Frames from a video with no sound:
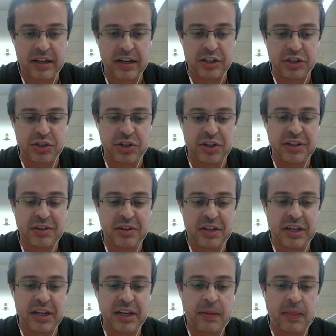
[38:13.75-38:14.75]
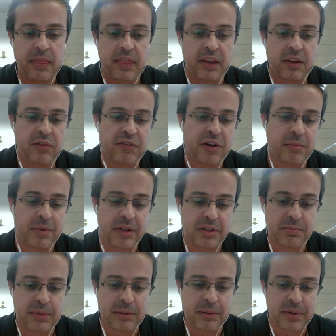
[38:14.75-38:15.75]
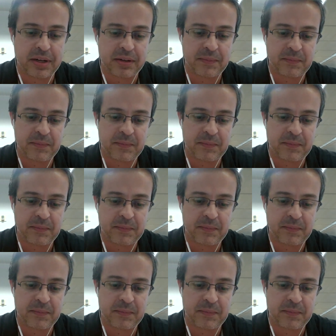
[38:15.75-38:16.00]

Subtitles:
enjoy. Okay, thank you very much. Bye bye.